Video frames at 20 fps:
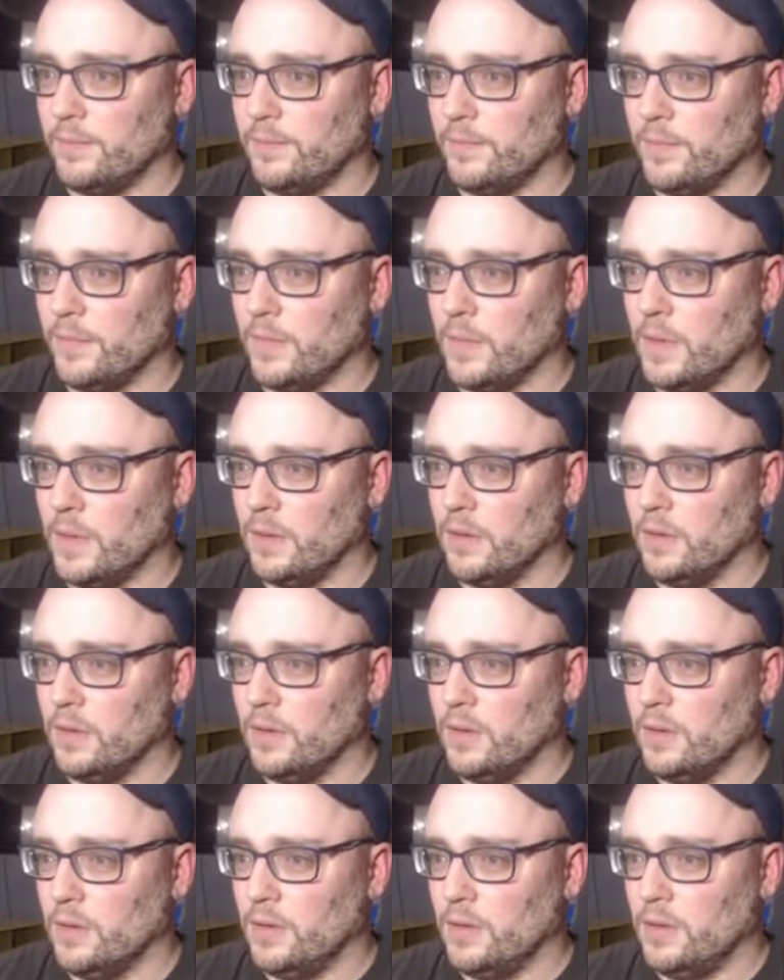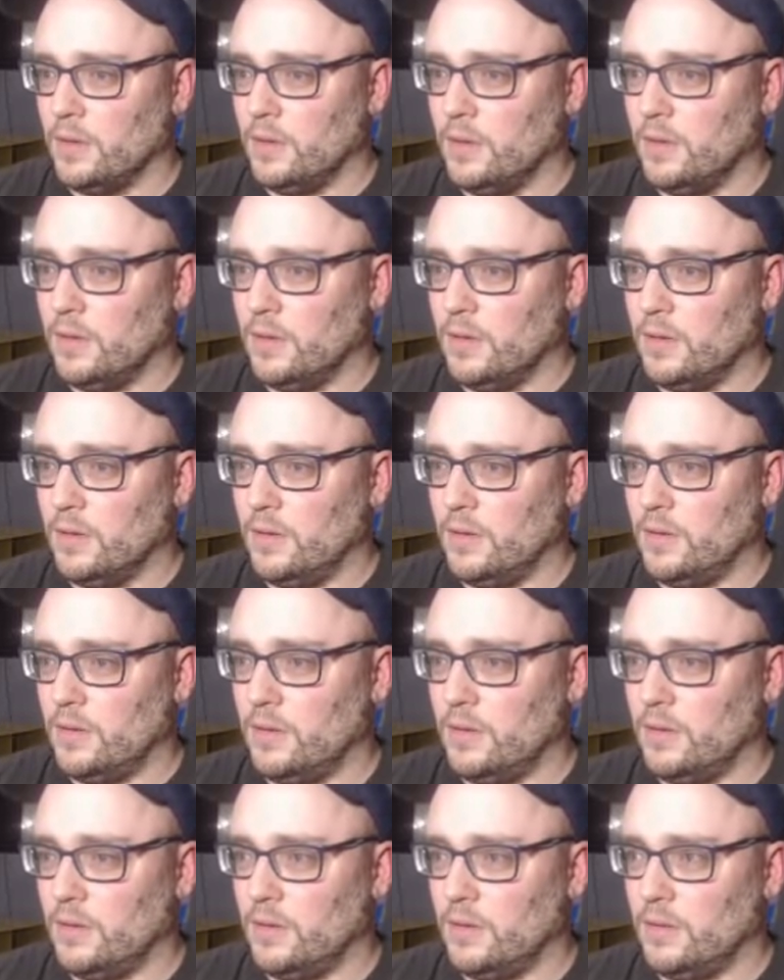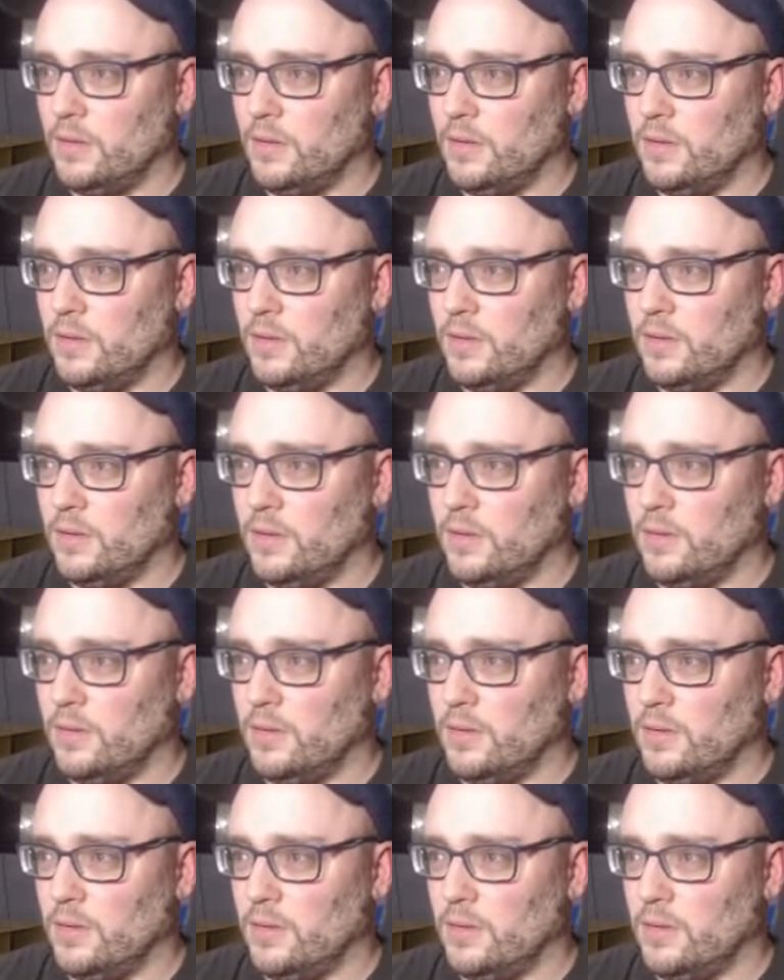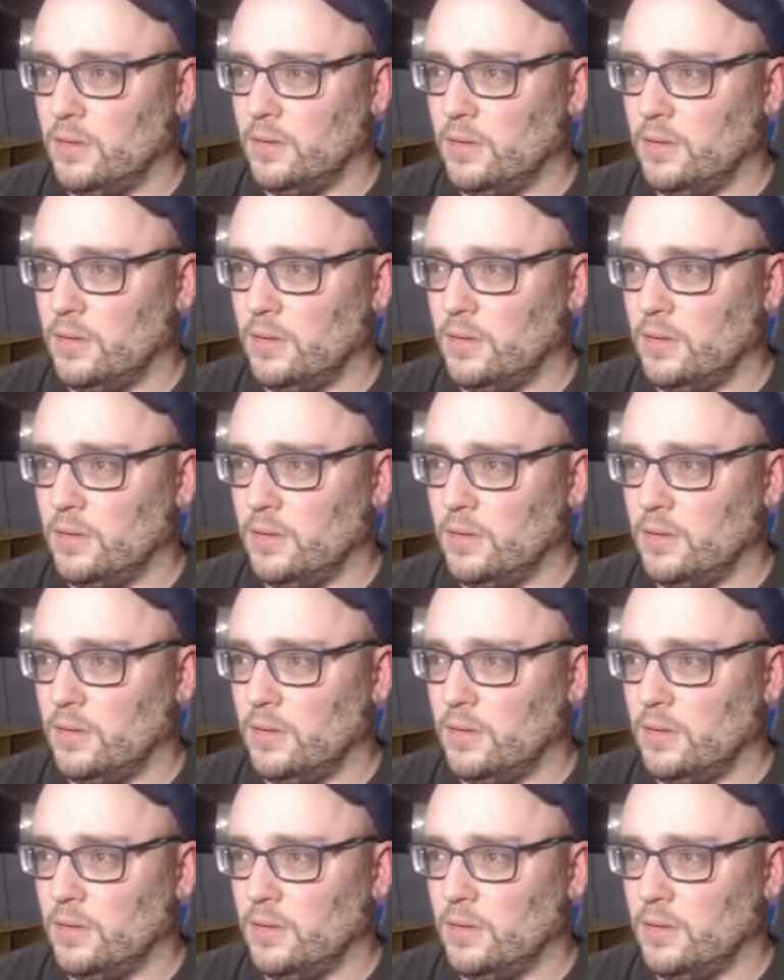No one is speaking in this clip.